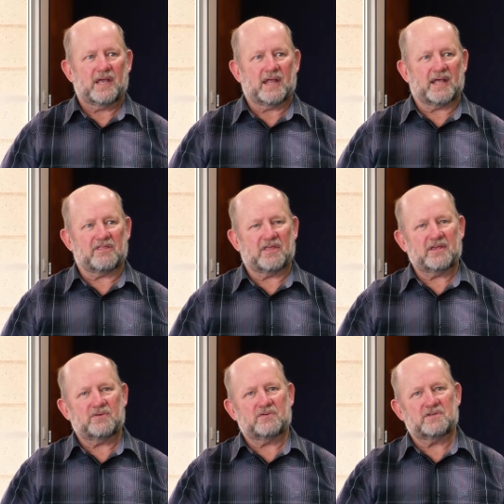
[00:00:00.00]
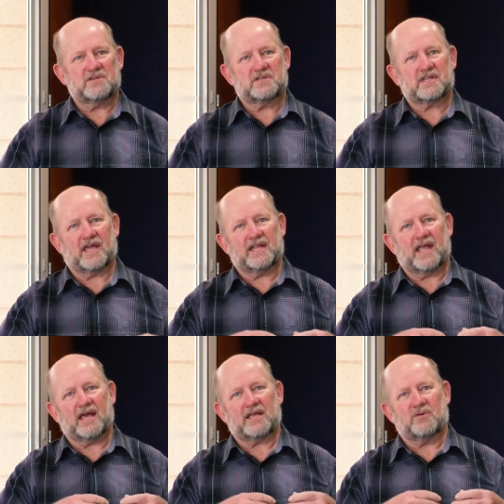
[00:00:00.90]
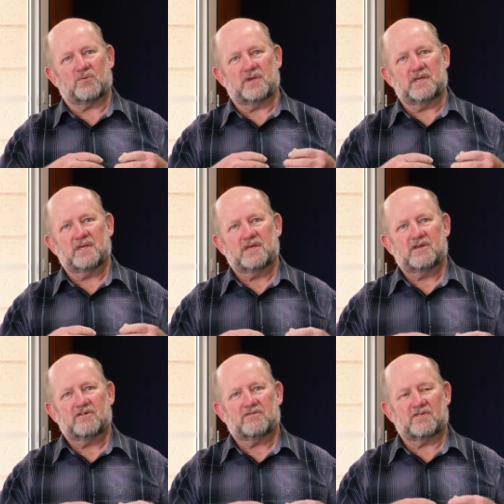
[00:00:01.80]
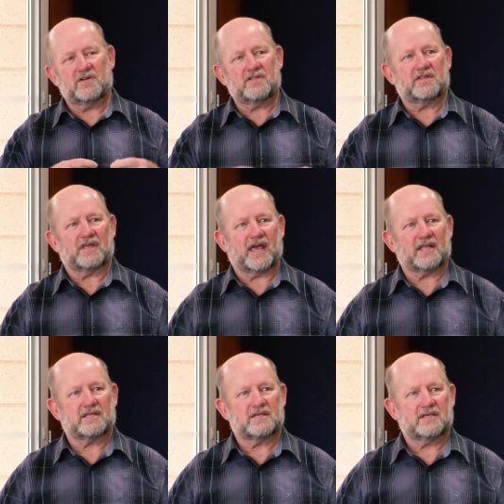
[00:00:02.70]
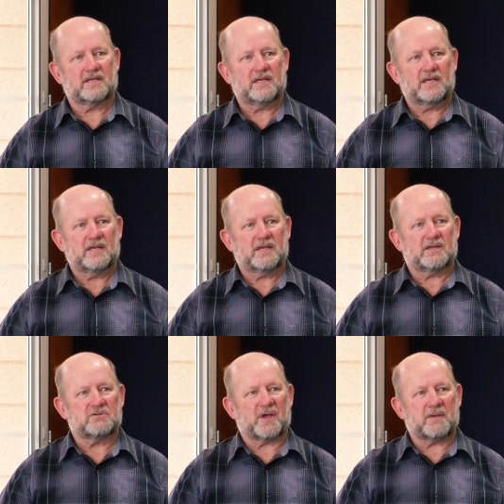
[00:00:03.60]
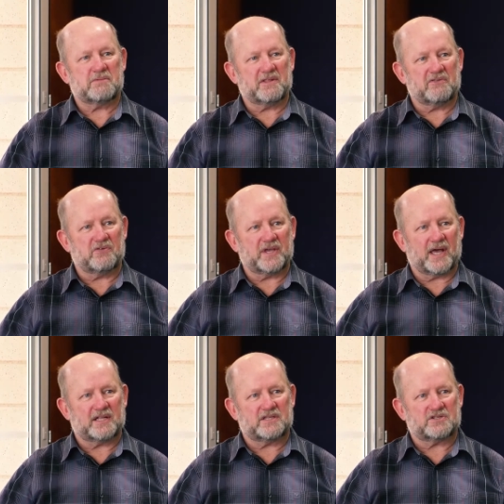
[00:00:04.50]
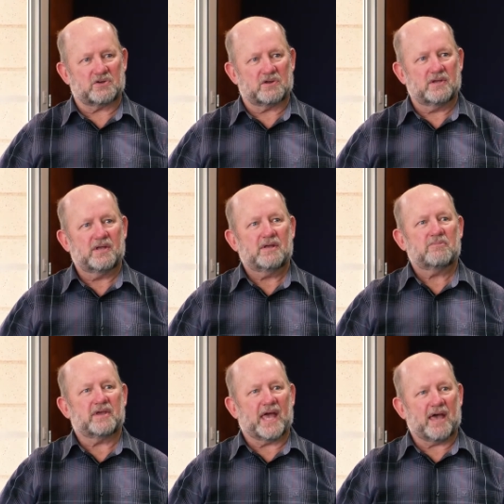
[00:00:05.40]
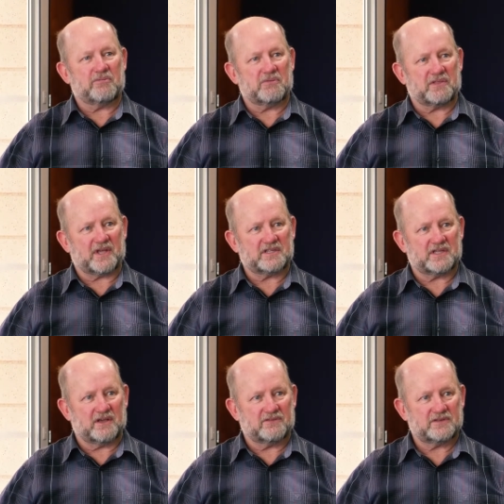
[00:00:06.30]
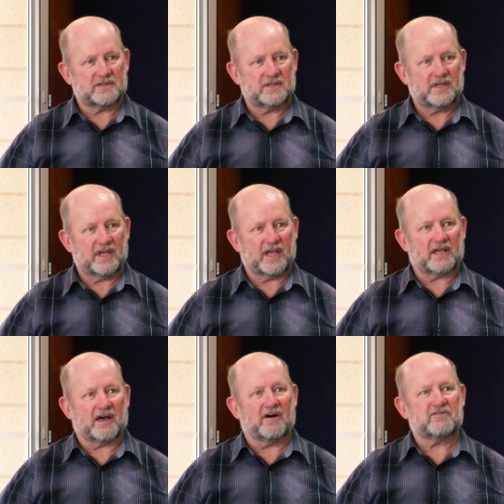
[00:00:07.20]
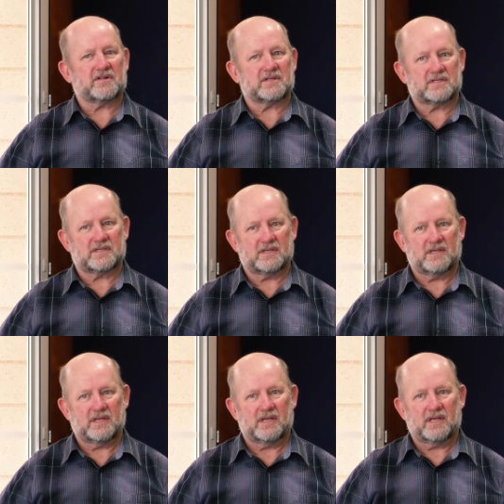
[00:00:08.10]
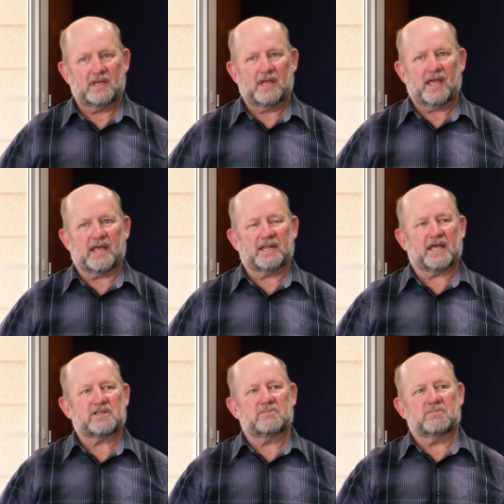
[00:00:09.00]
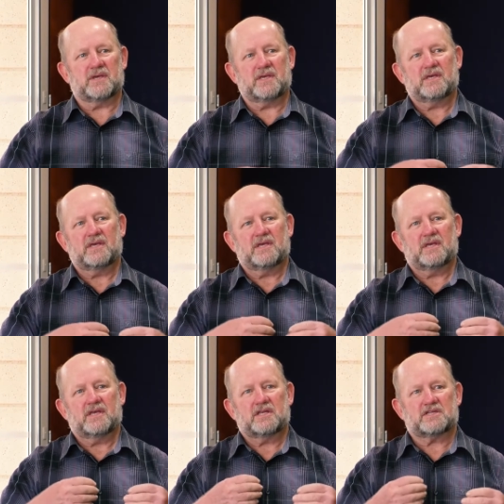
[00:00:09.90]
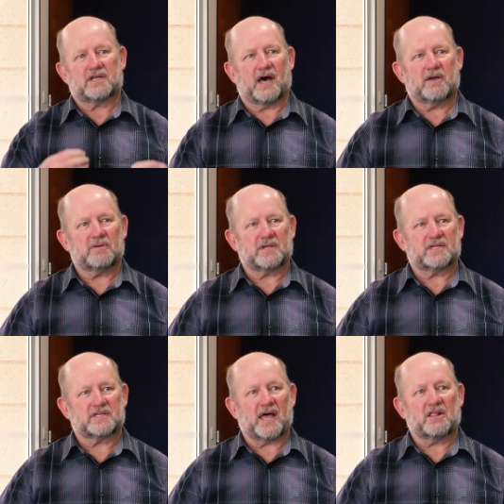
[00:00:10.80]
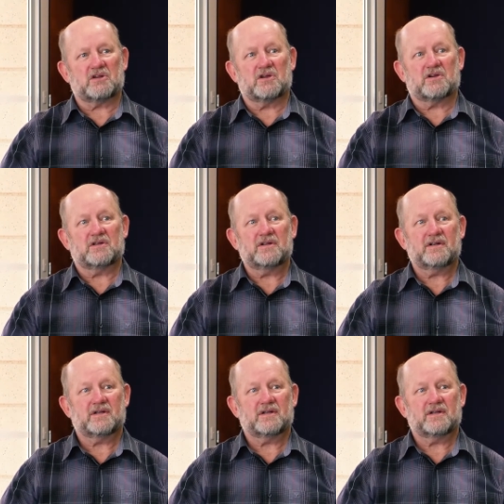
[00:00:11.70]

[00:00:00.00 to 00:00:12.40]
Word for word: And I think what you're saying, how can we further that? Is I believe we got to sort of be happy with ourselves and confidence and not to be shy because I learned